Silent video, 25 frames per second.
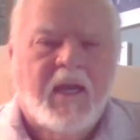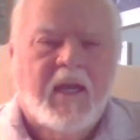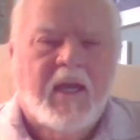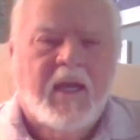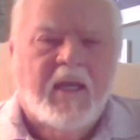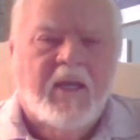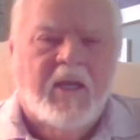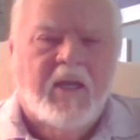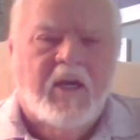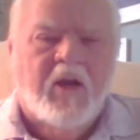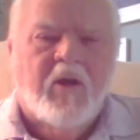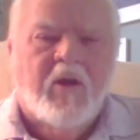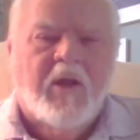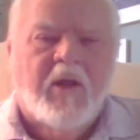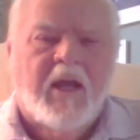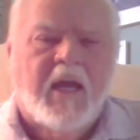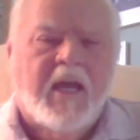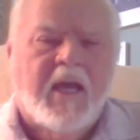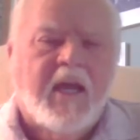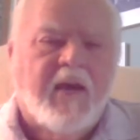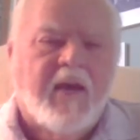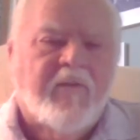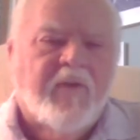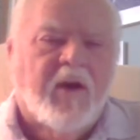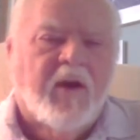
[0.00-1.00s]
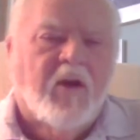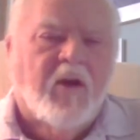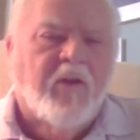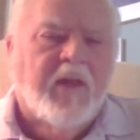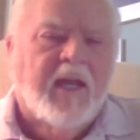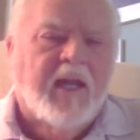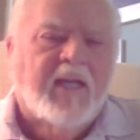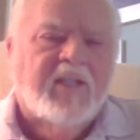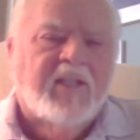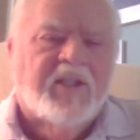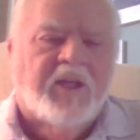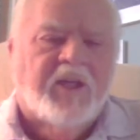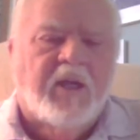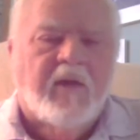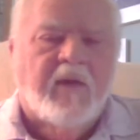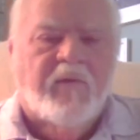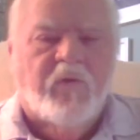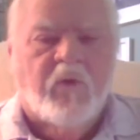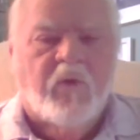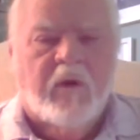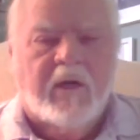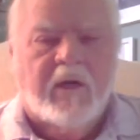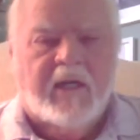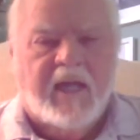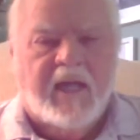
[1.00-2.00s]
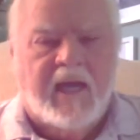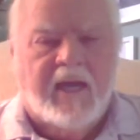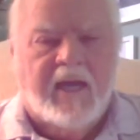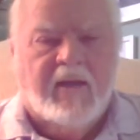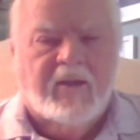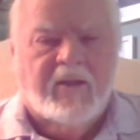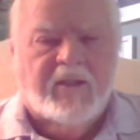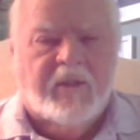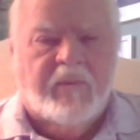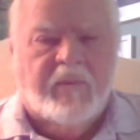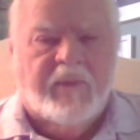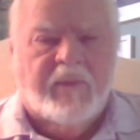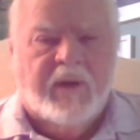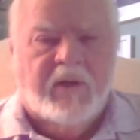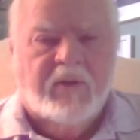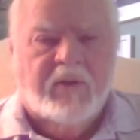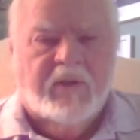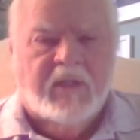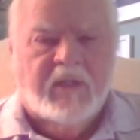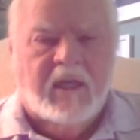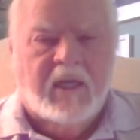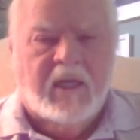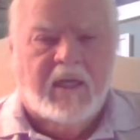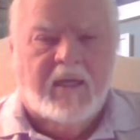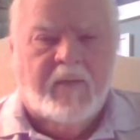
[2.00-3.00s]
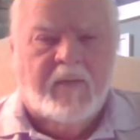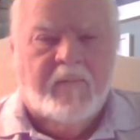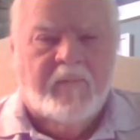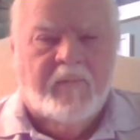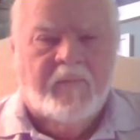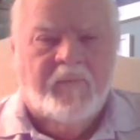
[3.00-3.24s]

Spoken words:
you know they have all that stuff worked out supposedly.